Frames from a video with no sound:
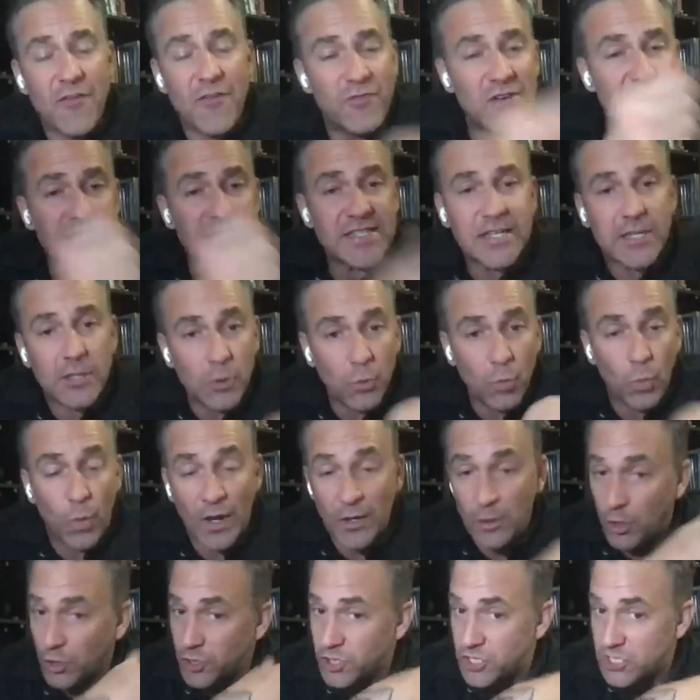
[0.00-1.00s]
every single
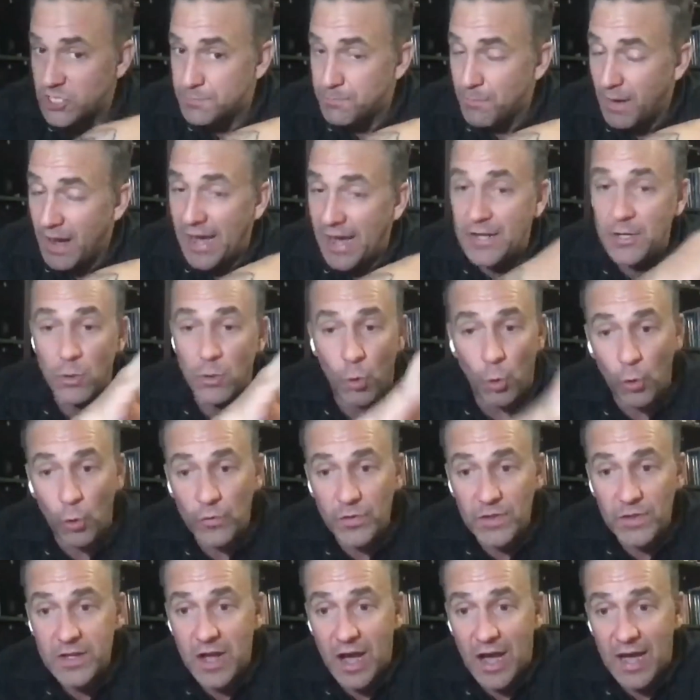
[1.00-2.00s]
one, not just mine,
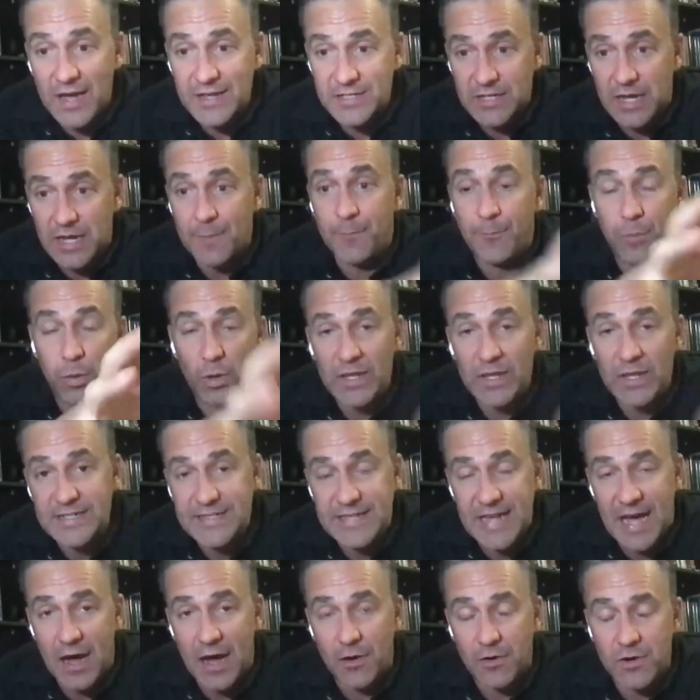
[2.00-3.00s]
all the guys I'm pulling
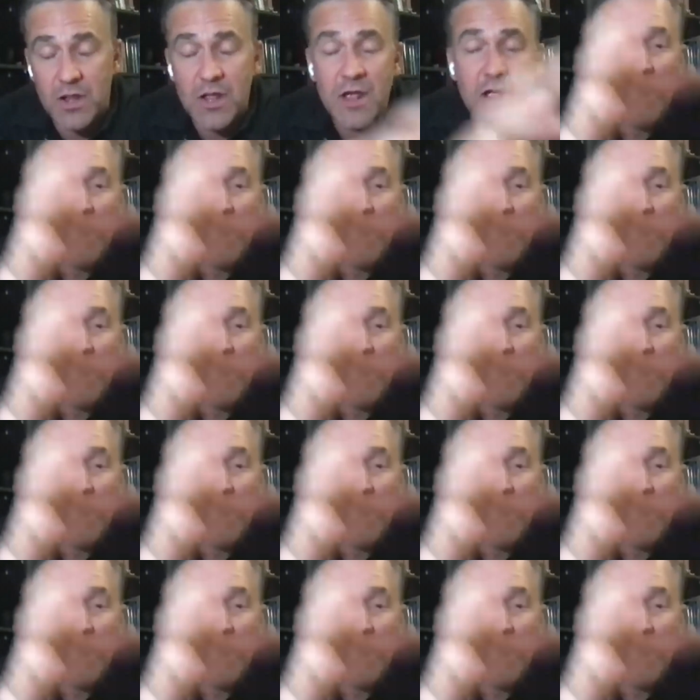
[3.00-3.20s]
down.